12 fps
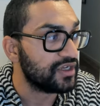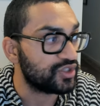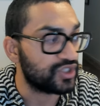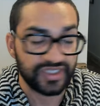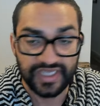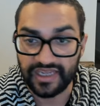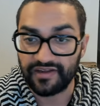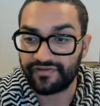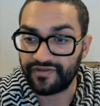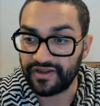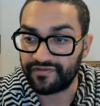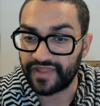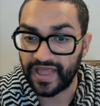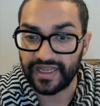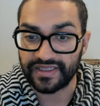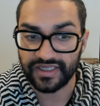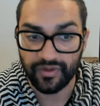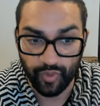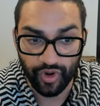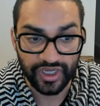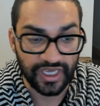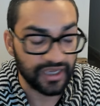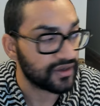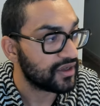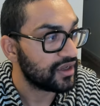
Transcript: to see if, if that ends up working.